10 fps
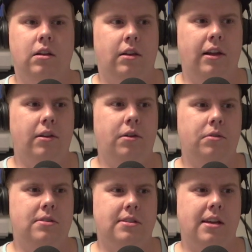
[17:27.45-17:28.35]
Let
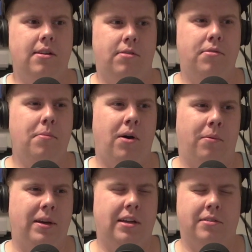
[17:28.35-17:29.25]
alone just get to the Super Bowl,
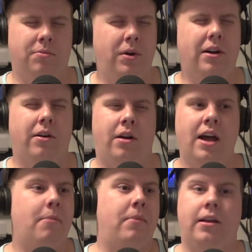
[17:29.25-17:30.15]
because we are
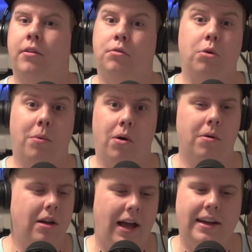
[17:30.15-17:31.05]
not making the Super
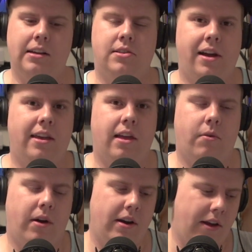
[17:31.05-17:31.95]
Bowl. I can tell you
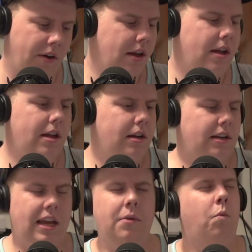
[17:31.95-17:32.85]
that right now.
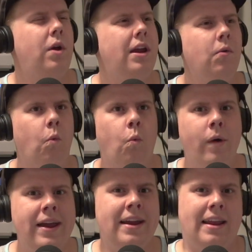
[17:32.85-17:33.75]
Can we
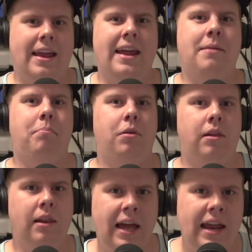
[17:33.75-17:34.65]
win a
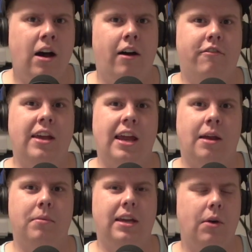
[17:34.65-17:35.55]
playoff
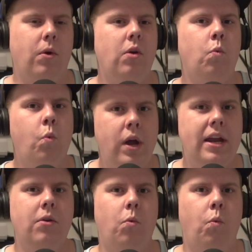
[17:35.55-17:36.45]
game? Can we
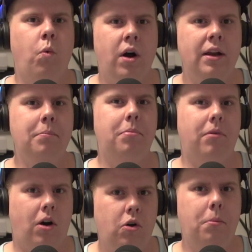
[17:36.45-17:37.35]
win one
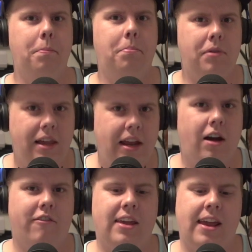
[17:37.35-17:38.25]
home
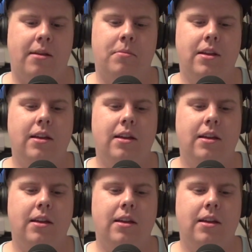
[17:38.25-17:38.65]
playoff game?